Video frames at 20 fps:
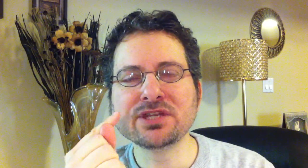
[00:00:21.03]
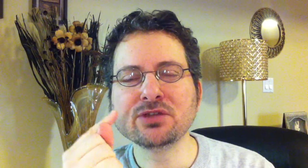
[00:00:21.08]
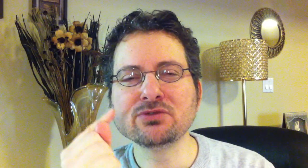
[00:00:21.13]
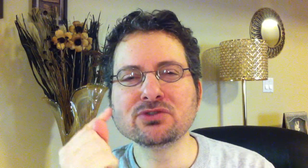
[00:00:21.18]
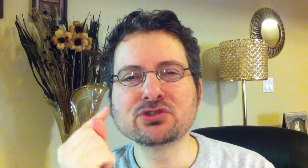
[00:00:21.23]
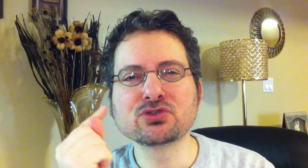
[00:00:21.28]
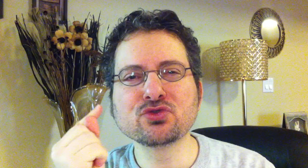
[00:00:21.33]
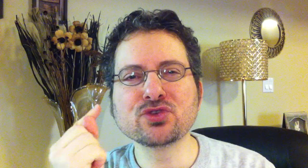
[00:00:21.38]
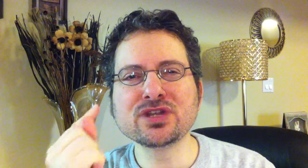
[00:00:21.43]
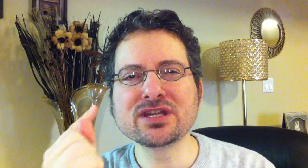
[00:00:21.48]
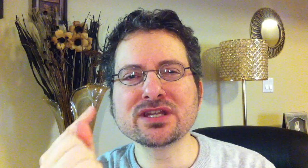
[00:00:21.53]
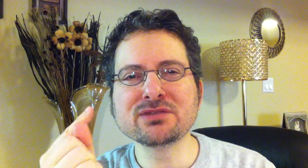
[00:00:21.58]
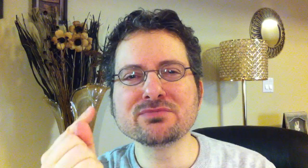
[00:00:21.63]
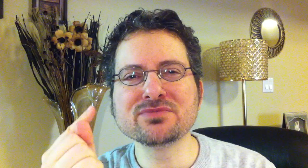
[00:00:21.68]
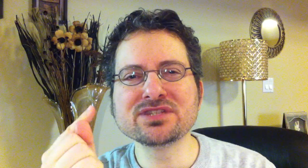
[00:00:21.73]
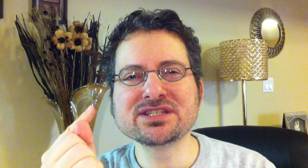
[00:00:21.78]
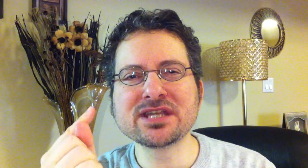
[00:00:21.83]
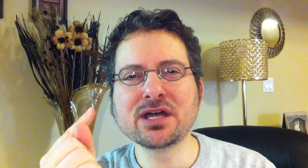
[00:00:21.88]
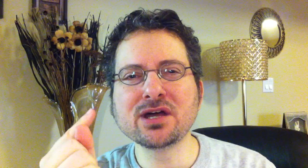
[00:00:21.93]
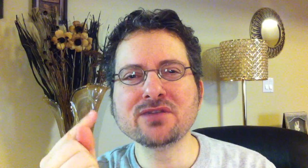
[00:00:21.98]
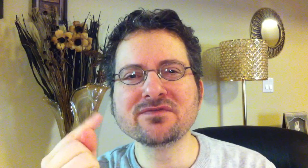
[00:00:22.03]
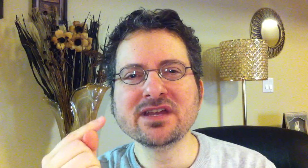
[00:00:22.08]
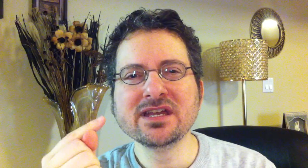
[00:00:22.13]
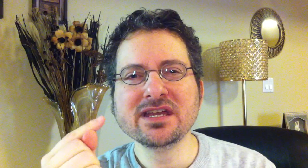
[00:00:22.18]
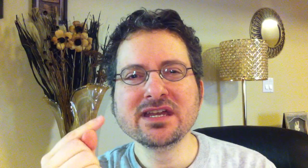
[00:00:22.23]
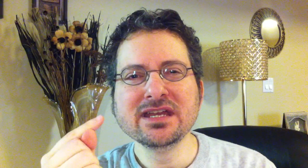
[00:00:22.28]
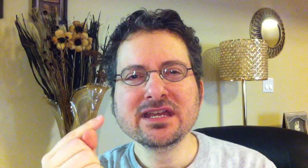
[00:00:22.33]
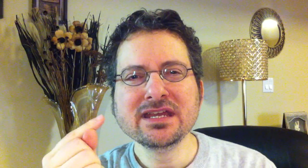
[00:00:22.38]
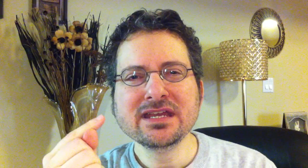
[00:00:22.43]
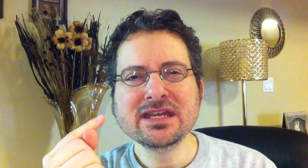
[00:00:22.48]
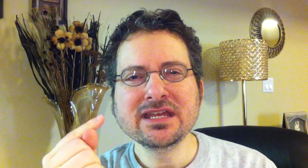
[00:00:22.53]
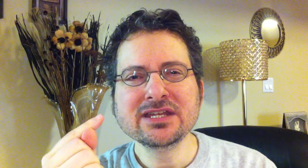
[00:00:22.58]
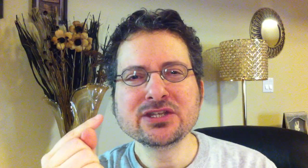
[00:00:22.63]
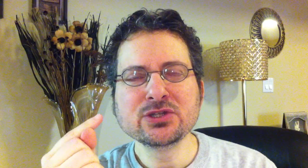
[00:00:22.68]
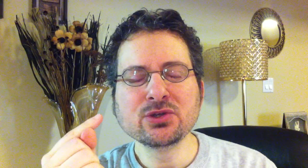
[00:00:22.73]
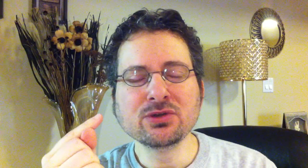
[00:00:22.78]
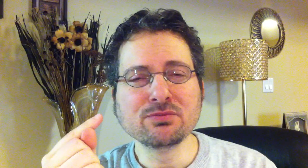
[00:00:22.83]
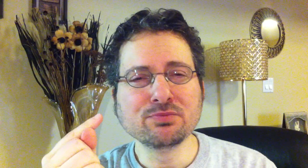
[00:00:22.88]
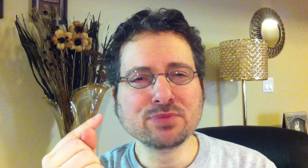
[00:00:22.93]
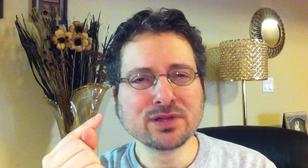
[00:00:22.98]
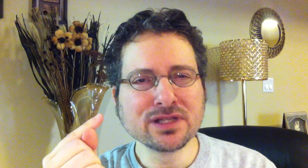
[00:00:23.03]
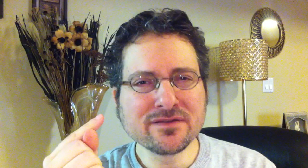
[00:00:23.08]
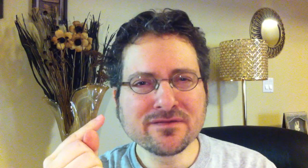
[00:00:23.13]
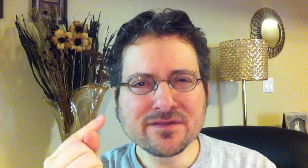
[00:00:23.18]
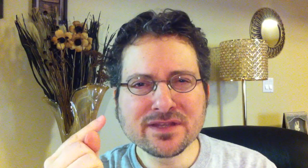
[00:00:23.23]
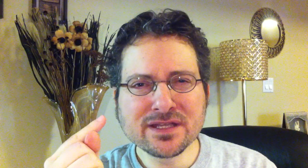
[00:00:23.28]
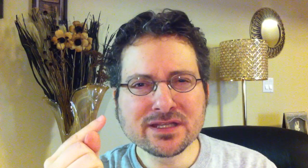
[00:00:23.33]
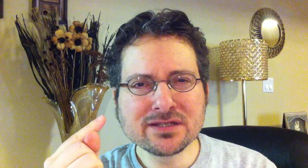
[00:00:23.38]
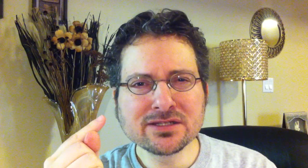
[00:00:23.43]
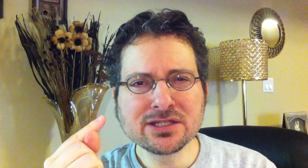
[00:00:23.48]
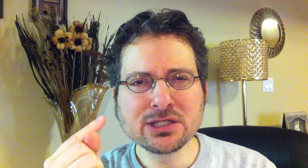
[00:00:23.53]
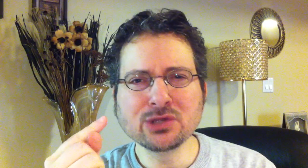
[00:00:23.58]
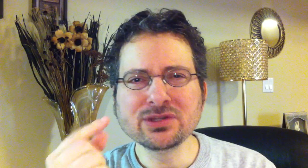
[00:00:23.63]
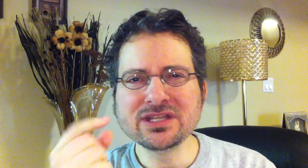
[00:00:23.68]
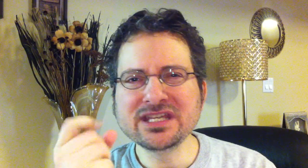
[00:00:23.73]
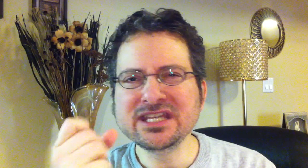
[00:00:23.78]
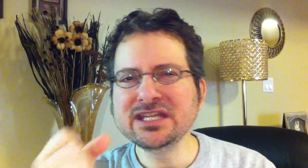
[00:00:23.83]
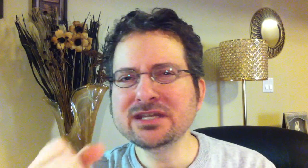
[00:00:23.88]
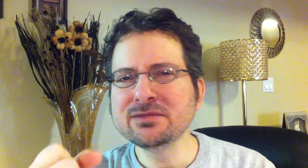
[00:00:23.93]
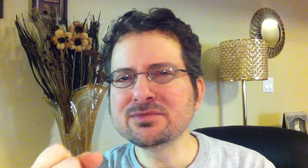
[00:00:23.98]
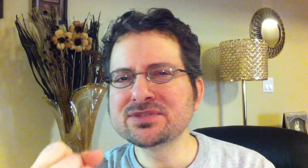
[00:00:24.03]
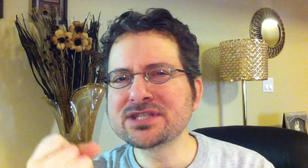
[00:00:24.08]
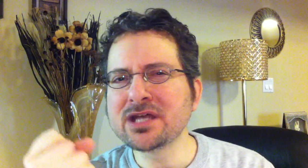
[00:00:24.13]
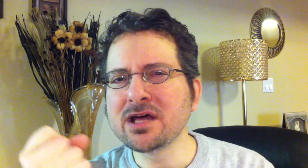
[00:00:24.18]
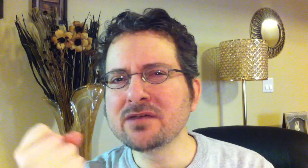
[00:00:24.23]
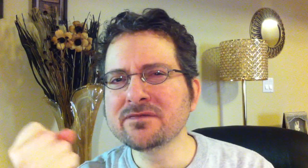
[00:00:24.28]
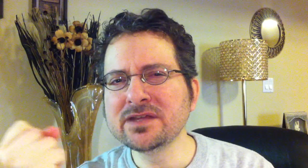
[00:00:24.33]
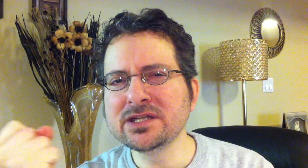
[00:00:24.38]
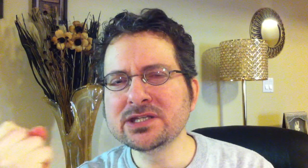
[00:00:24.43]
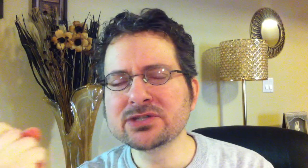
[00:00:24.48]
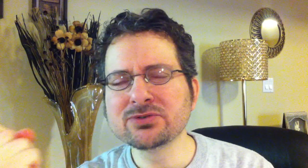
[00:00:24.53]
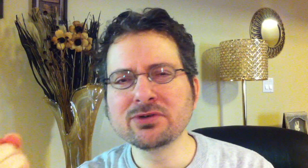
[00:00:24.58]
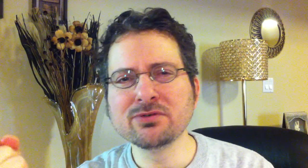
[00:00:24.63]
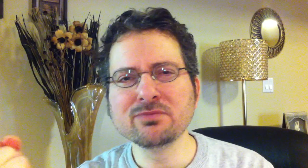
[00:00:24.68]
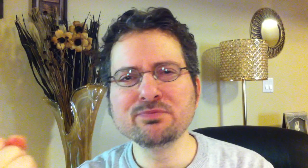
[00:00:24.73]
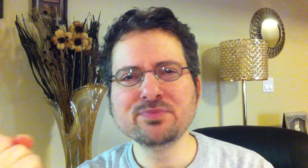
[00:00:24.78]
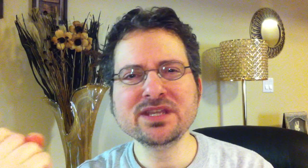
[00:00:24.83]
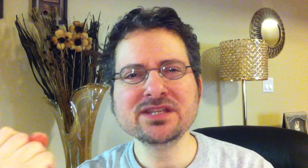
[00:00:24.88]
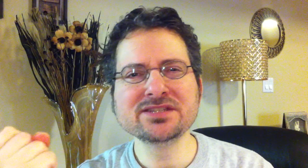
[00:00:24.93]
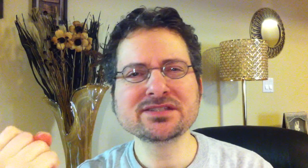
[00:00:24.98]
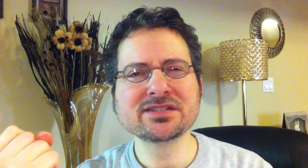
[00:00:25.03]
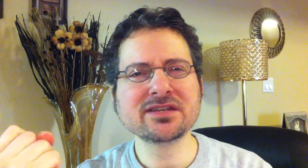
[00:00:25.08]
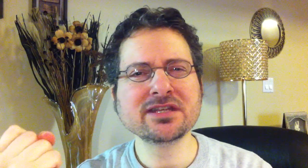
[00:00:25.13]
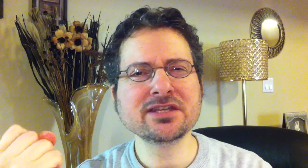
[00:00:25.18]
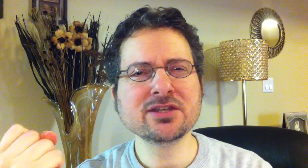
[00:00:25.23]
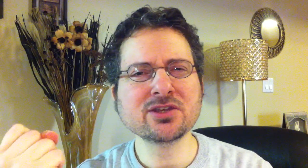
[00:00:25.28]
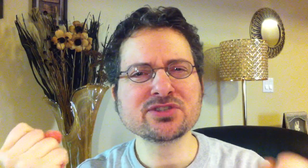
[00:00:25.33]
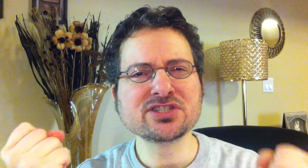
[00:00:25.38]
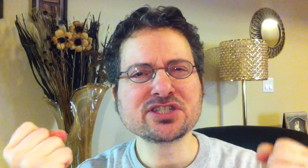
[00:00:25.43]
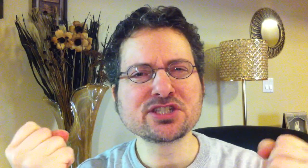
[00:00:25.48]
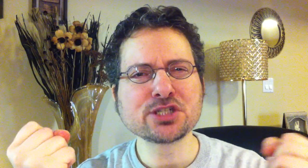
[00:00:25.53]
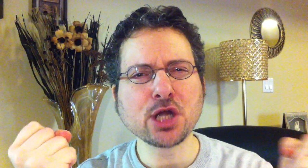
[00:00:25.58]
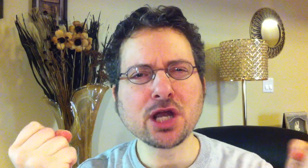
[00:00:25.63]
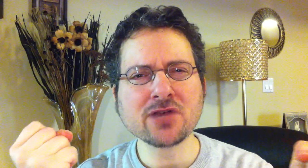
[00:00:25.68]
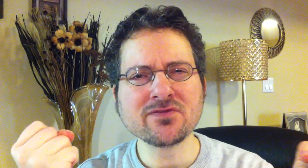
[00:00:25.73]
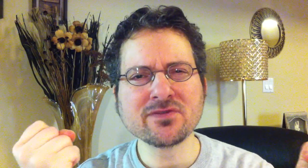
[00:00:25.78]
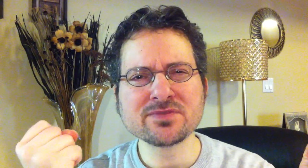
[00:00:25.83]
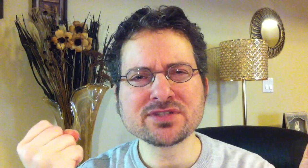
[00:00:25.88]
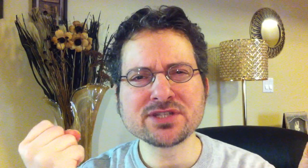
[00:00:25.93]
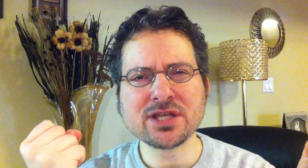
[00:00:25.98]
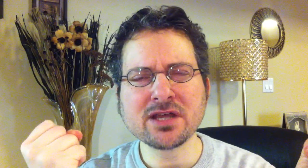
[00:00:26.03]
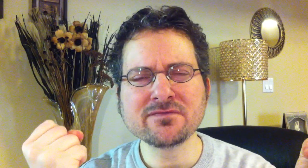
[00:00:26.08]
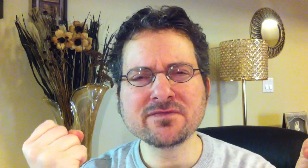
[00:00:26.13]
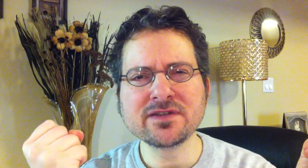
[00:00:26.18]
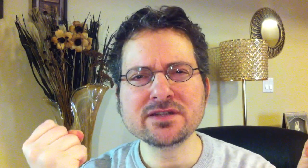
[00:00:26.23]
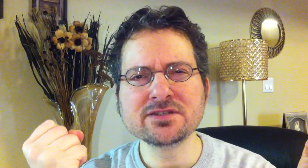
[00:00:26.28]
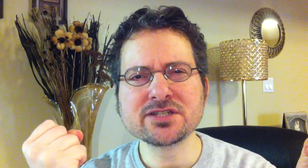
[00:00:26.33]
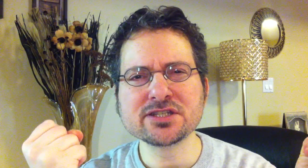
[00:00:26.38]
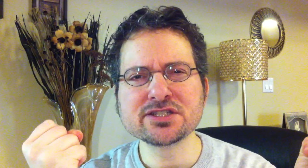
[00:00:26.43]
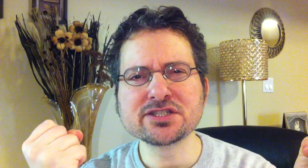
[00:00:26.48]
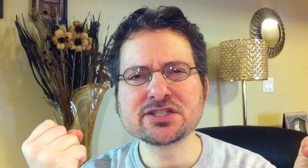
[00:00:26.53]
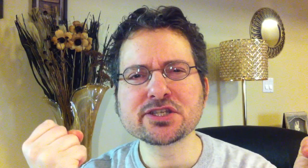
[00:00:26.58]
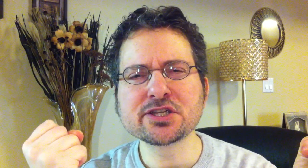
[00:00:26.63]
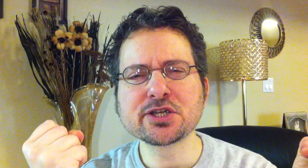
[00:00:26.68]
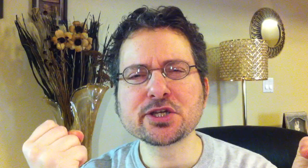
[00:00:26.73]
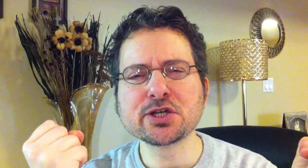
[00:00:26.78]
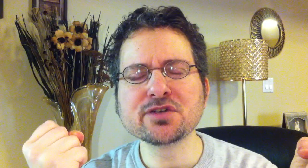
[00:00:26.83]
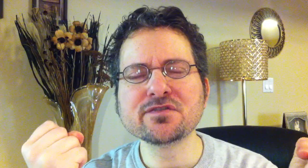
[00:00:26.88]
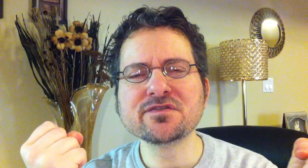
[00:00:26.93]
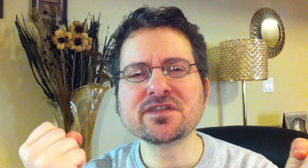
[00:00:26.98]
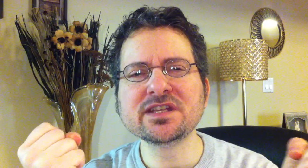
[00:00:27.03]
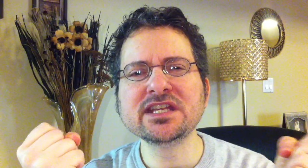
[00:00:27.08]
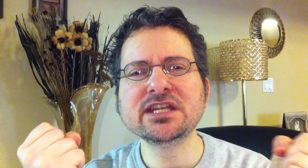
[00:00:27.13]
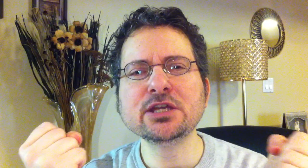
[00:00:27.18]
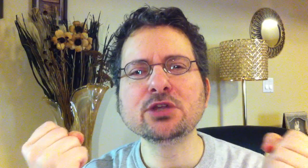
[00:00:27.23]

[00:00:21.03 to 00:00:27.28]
He'll drink himself into oblivion. He'll eat himself into obesity. He'll starve himself into scurvy.